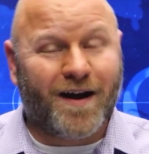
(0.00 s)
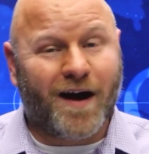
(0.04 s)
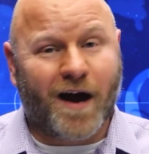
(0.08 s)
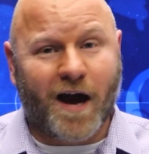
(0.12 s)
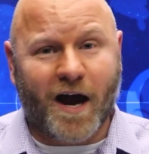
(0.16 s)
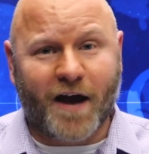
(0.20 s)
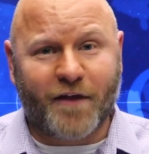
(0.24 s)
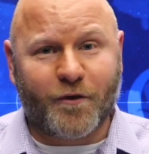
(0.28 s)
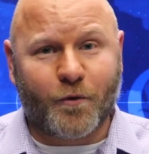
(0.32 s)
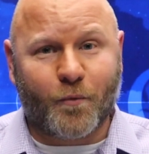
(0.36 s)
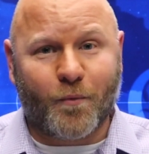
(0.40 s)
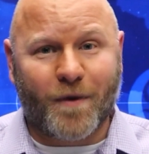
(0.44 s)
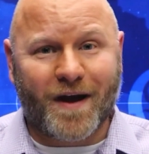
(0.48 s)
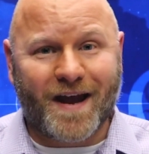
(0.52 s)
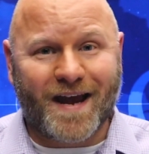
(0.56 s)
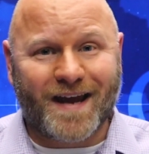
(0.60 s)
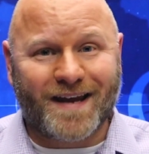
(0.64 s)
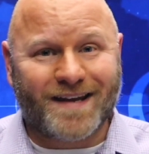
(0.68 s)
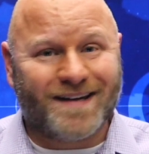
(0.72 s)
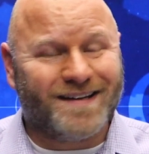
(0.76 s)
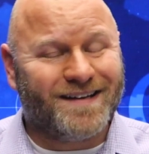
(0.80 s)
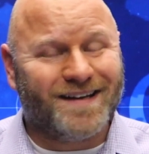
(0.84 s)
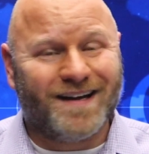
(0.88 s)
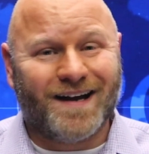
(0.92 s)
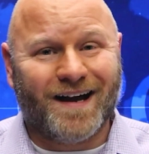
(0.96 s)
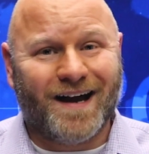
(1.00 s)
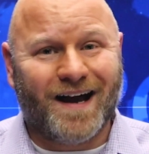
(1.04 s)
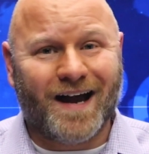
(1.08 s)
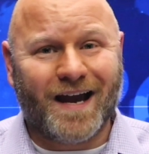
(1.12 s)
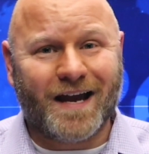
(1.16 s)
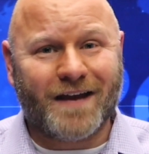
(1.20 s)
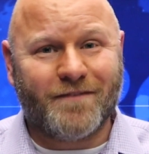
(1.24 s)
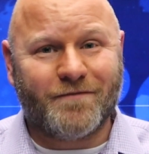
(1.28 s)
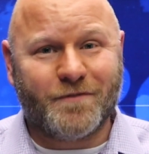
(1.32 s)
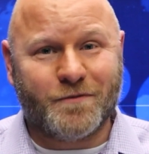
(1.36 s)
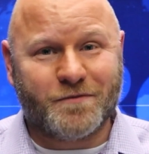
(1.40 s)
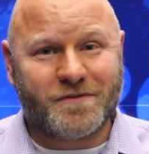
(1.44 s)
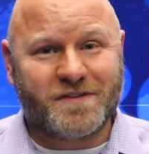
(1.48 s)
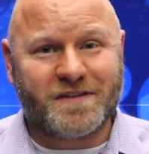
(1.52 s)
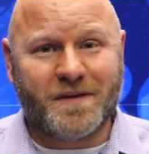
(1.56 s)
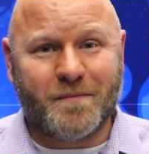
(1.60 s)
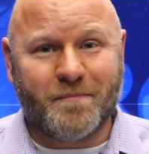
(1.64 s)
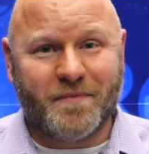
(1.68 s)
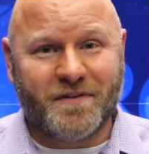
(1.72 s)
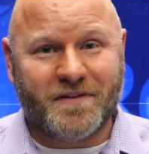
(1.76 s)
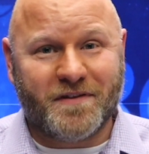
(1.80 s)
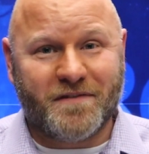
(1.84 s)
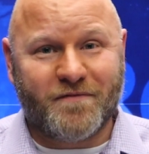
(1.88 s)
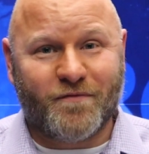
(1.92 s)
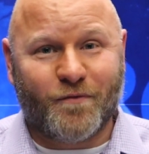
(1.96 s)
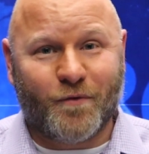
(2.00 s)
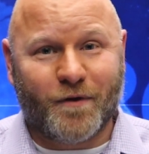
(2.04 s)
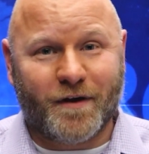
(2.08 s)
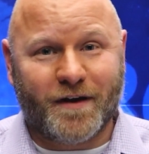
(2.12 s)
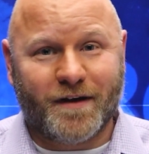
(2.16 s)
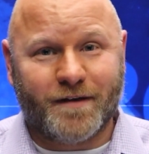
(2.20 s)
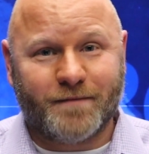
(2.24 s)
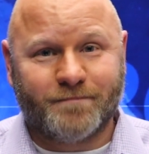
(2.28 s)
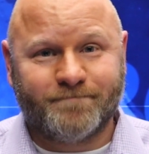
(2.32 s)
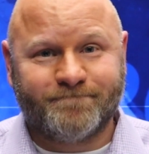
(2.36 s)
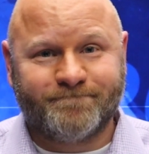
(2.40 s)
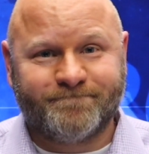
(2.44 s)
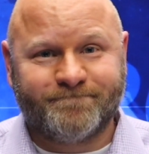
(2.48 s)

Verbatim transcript: Either way, I have no sympathy for you.